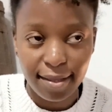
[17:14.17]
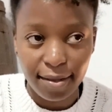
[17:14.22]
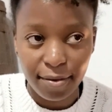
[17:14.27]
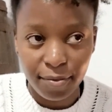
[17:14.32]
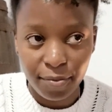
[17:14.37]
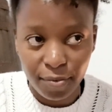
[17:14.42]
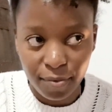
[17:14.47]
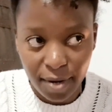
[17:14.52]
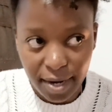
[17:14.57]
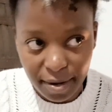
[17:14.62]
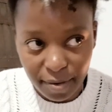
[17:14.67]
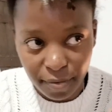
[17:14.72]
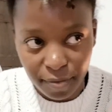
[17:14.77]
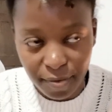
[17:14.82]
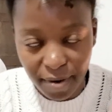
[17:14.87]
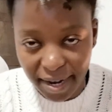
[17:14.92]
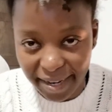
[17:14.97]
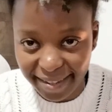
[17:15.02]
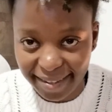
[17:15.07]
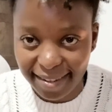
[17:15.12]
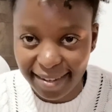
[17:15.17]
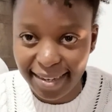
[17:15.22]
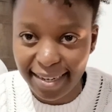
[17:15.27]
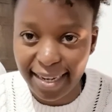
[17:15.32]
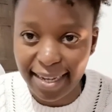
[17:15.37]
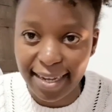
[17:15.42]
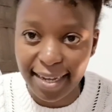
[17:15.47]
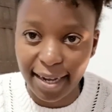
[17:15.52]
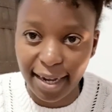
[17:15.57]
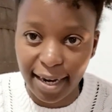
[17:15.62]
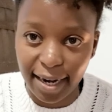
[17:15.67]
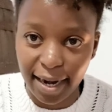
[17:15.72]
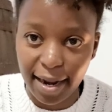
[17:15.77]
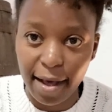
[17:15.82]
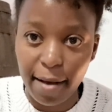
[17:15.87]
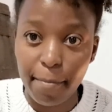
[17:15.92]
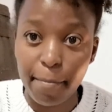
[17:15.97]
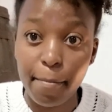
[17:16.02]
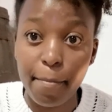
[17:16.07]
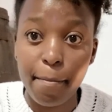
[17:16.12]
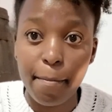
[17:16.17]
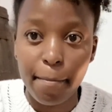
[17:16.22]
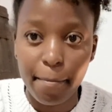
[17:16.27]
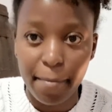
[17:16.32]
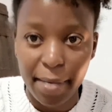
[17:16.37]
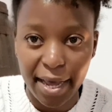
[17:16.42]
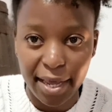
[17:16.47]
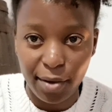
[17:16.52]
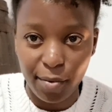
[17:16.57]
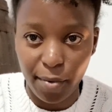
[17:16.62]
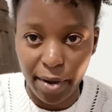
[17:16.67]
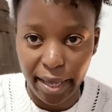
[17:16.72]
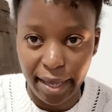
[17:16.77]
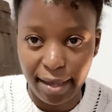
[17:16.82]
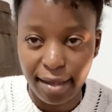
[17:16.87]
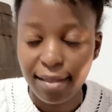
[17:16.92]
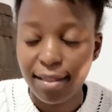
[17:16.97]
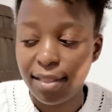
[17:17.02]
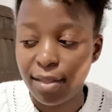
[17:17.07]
rustic glam my way,